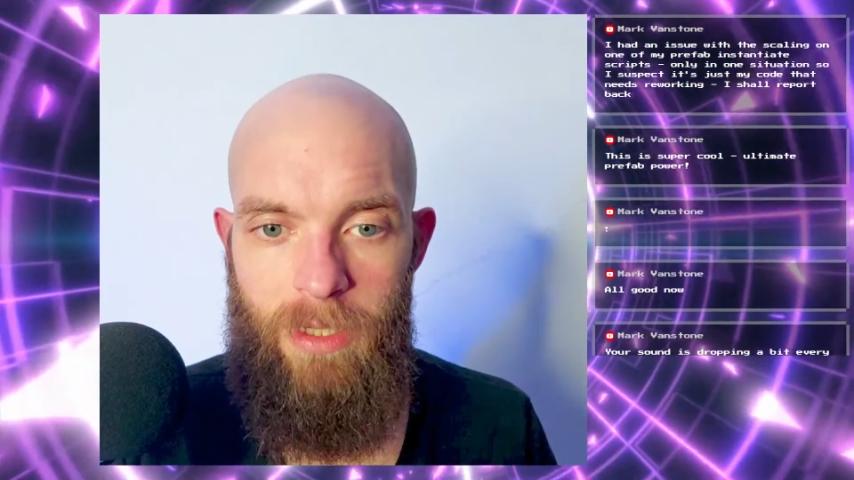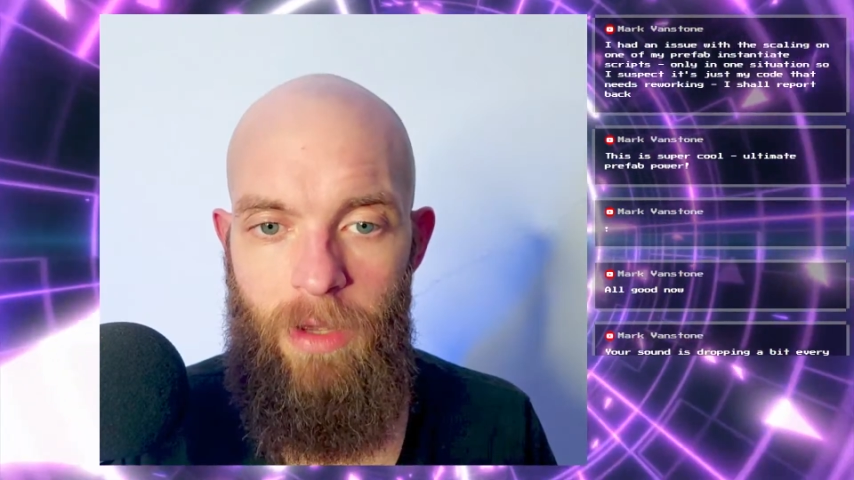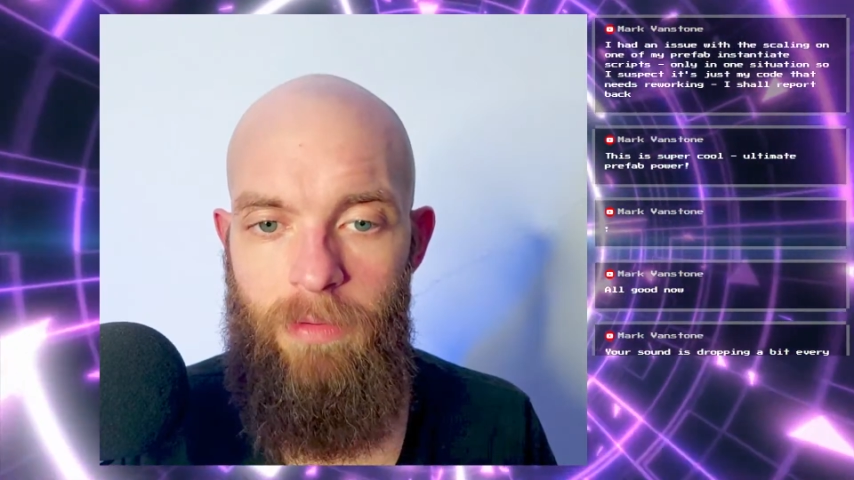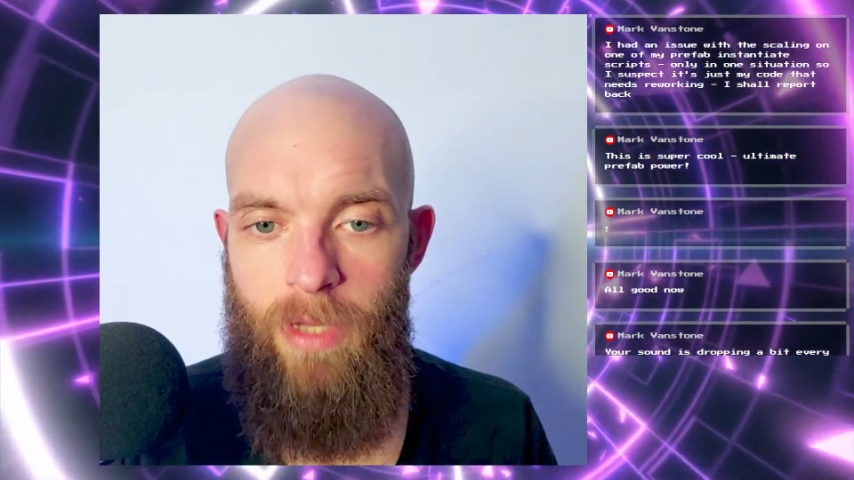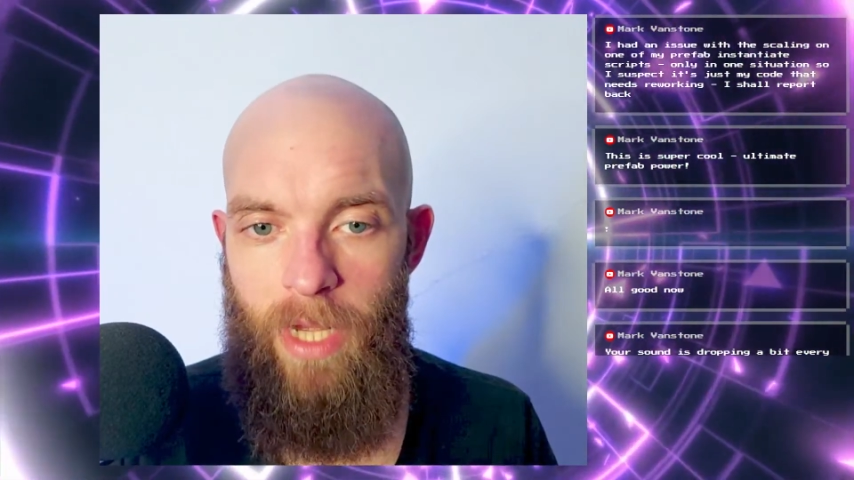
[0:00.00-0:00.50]

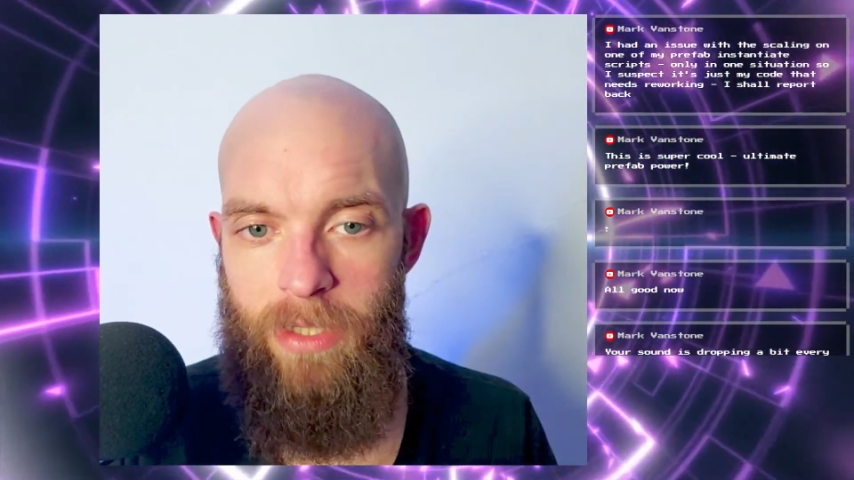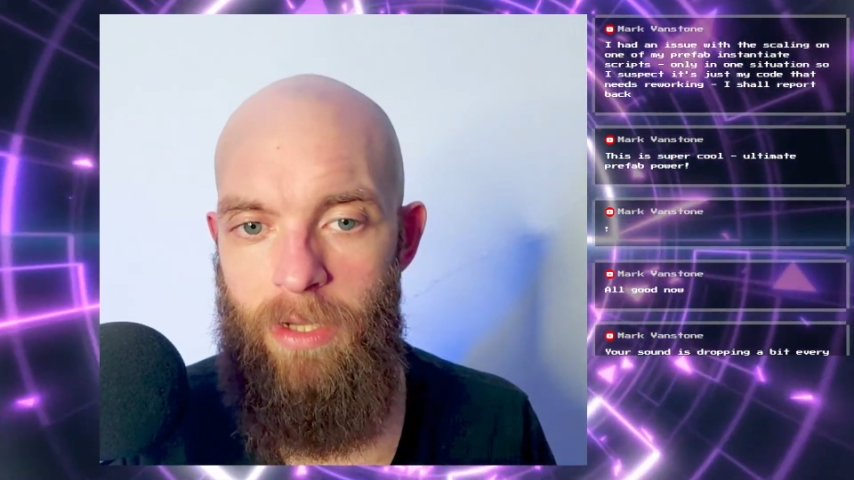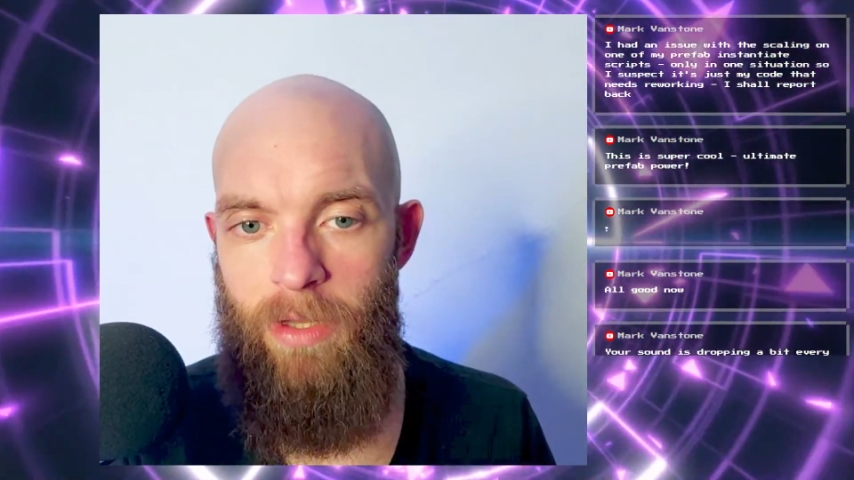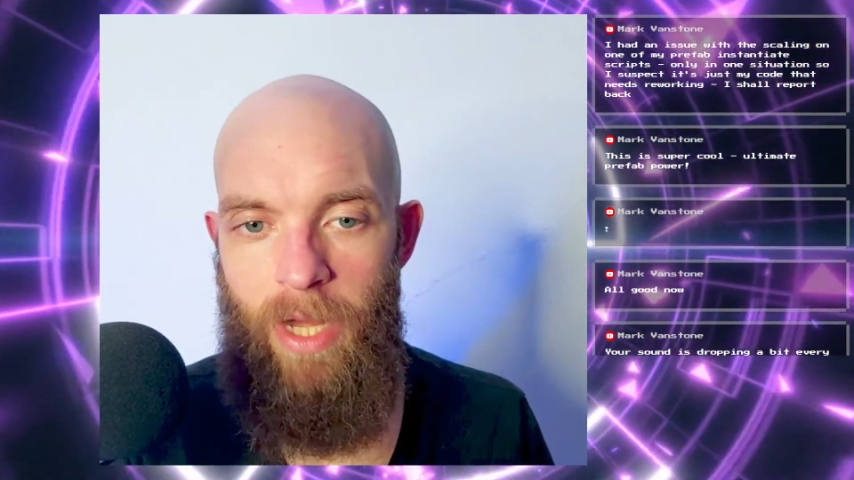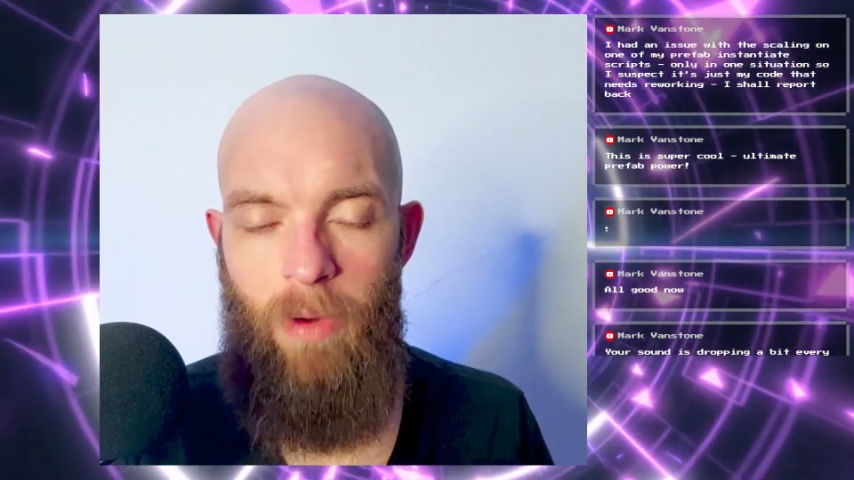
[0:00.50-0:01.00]
So
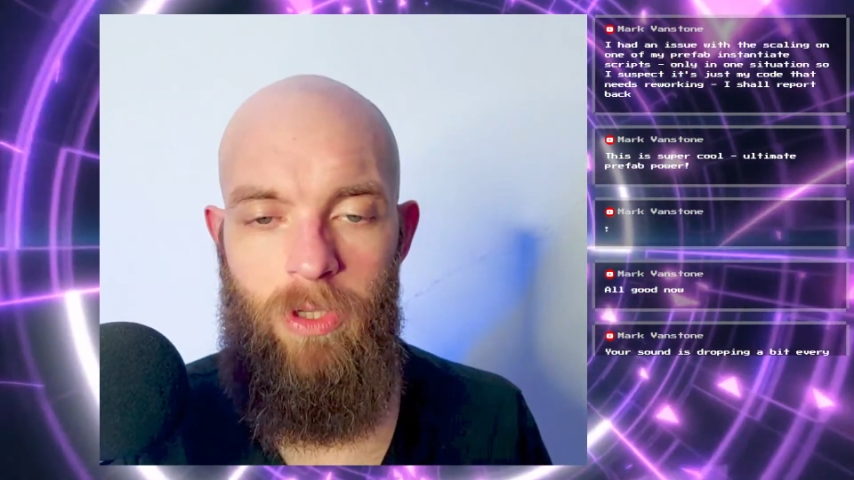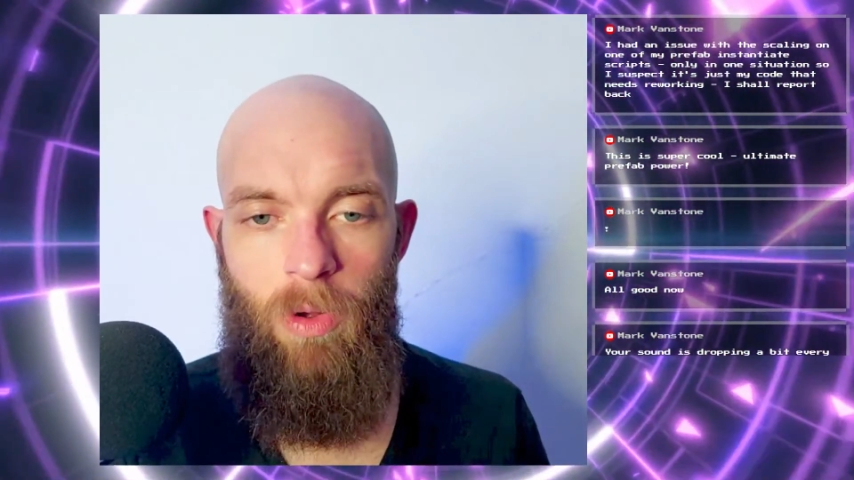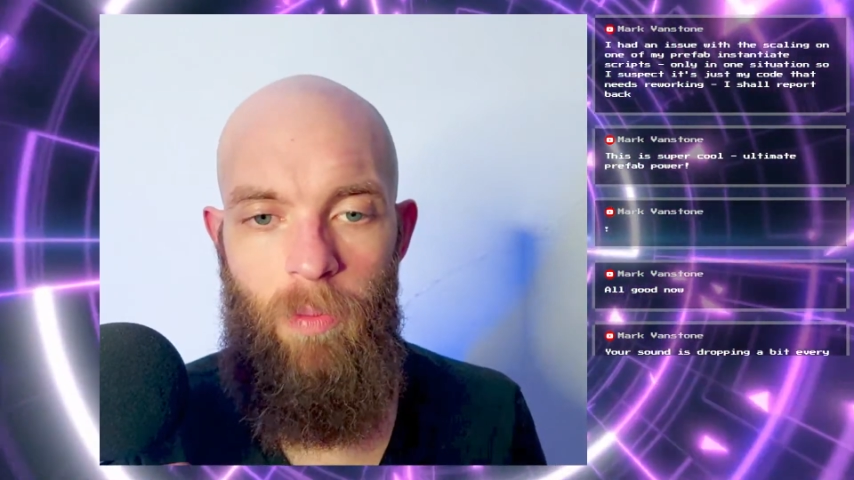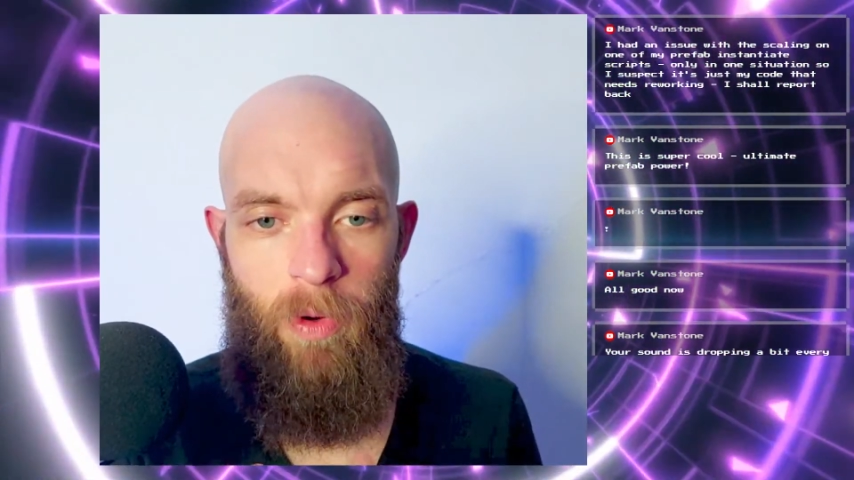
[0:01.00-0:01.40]
that was the whole